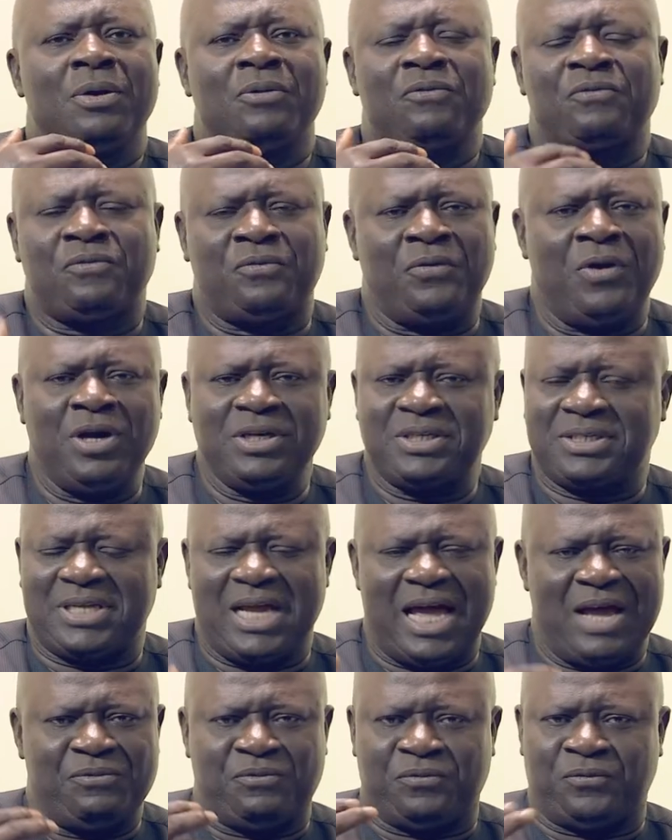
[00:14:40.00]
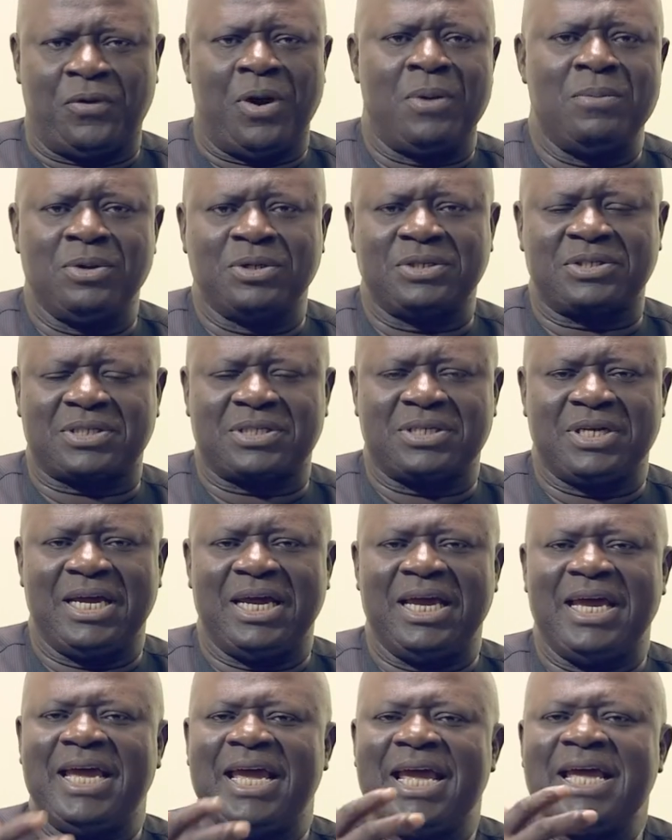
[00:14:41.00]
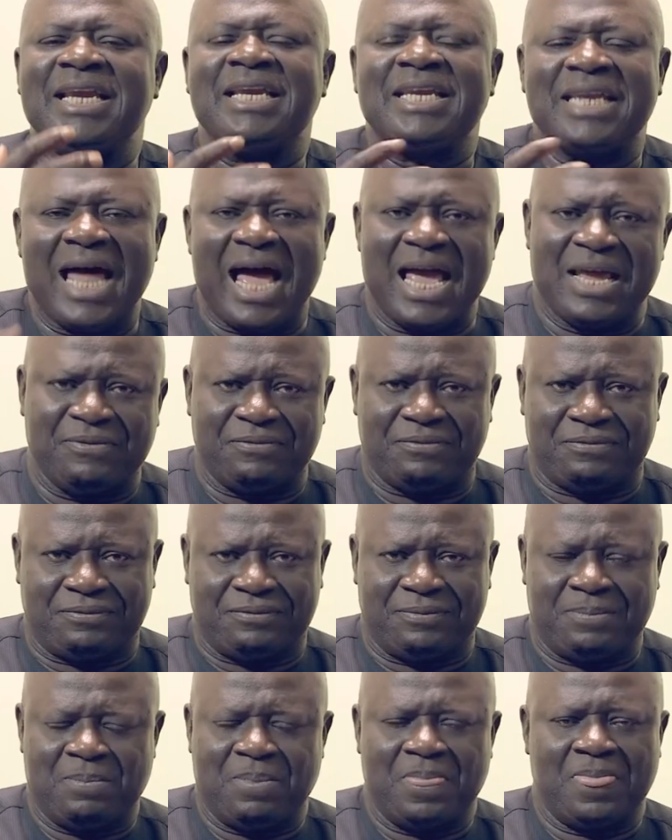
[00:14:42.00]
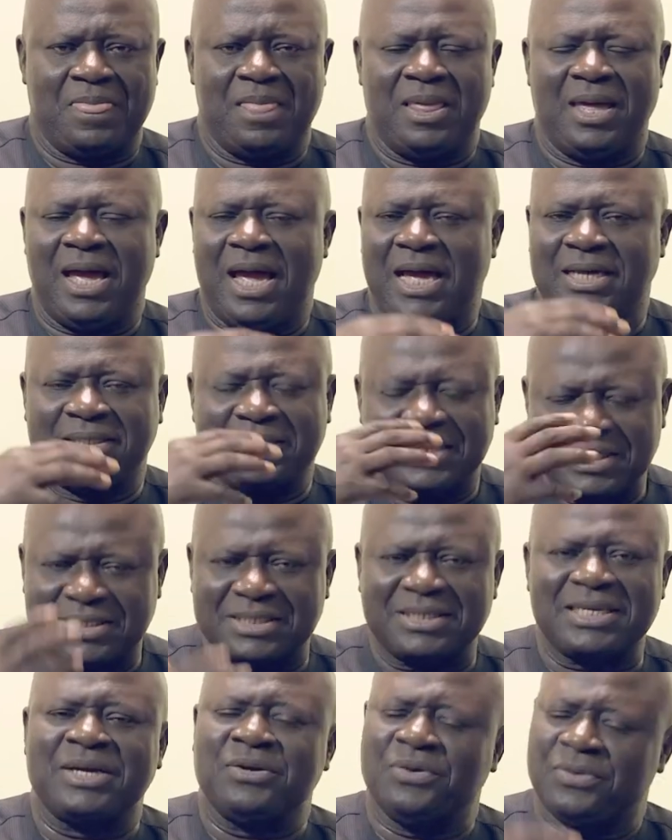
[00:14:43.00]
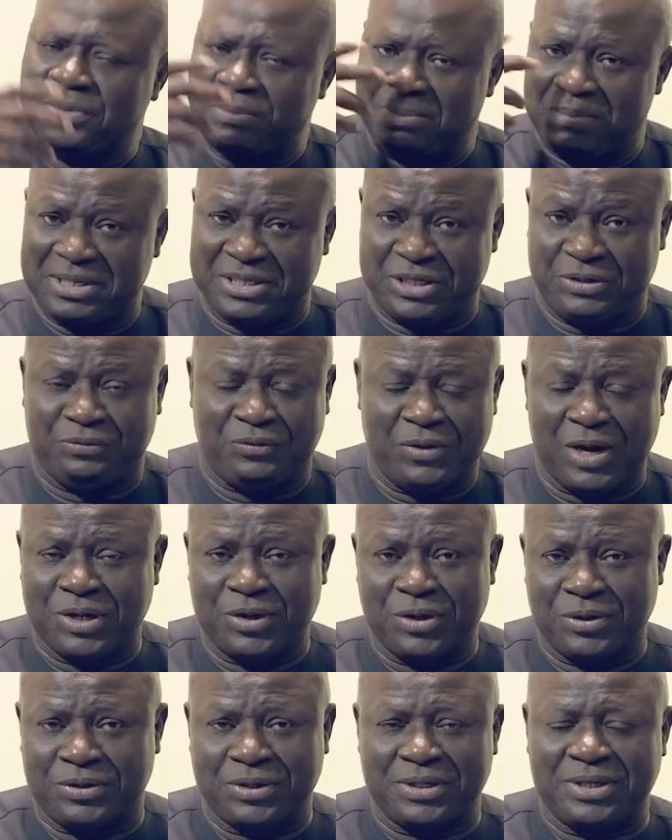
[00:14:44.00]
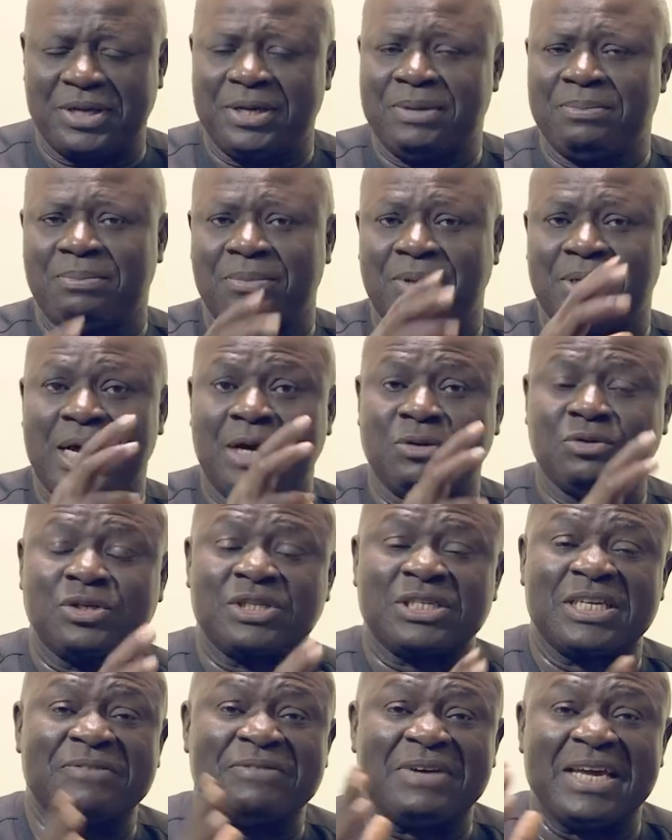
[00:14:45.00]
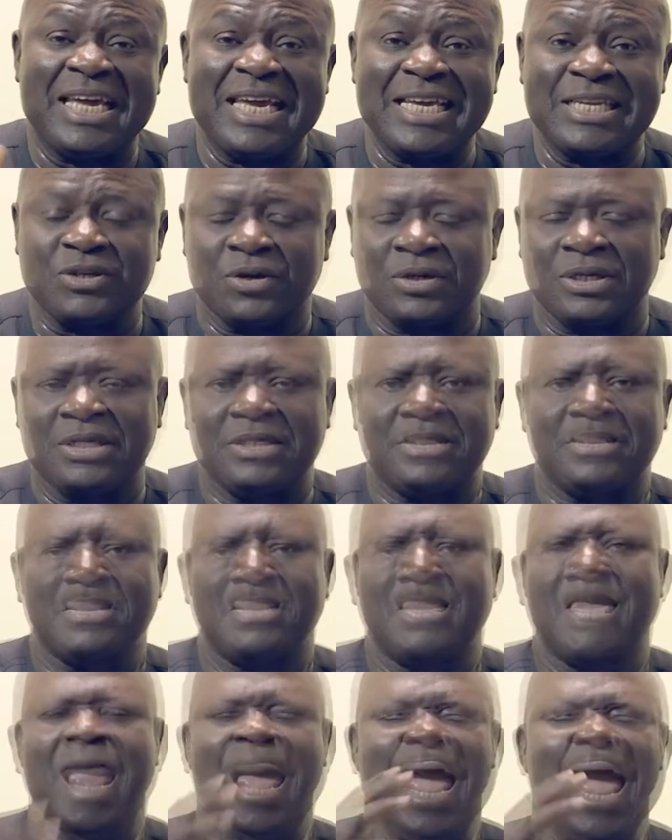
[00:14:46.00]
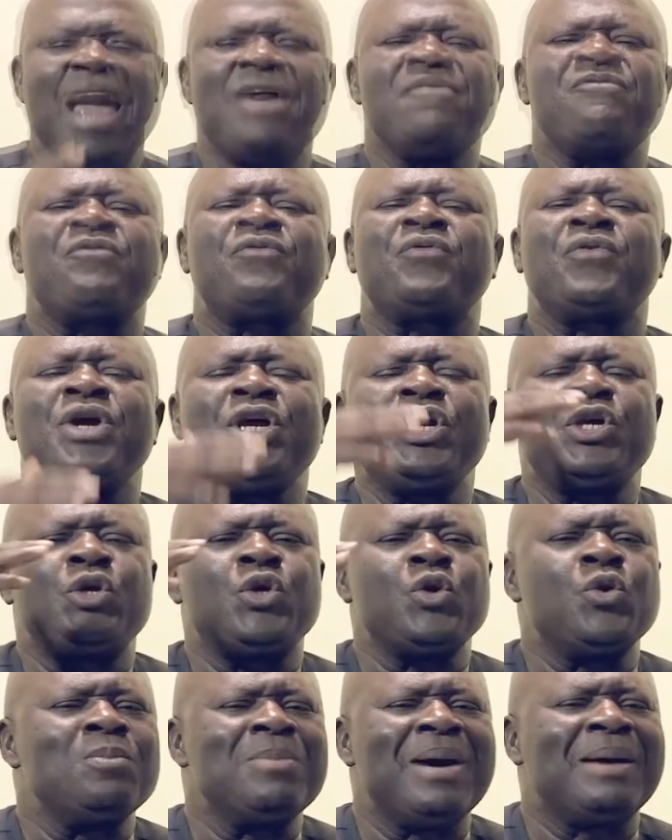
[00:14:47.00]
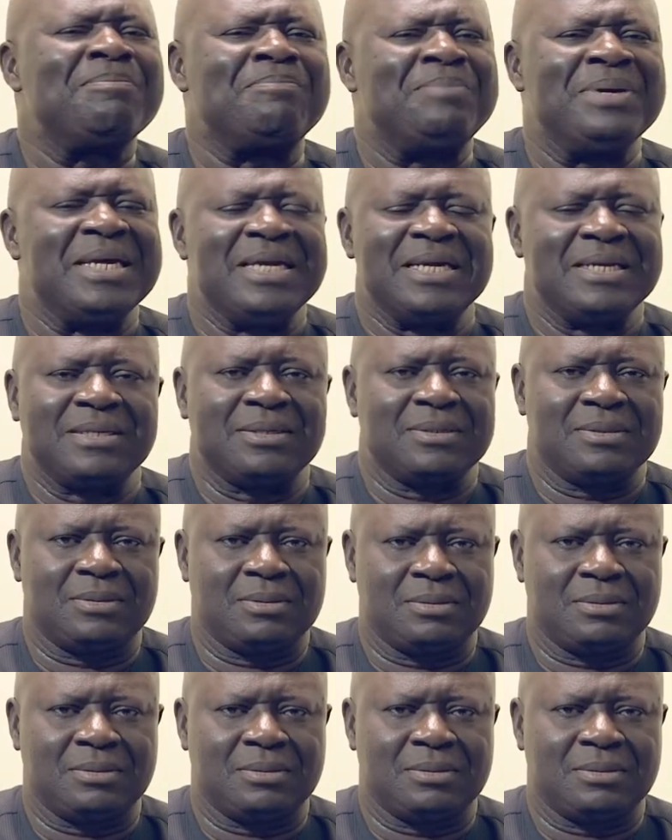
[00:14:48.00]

first and foremost in life, and this is another message for another day, but I'll just give a hint on it. Every human being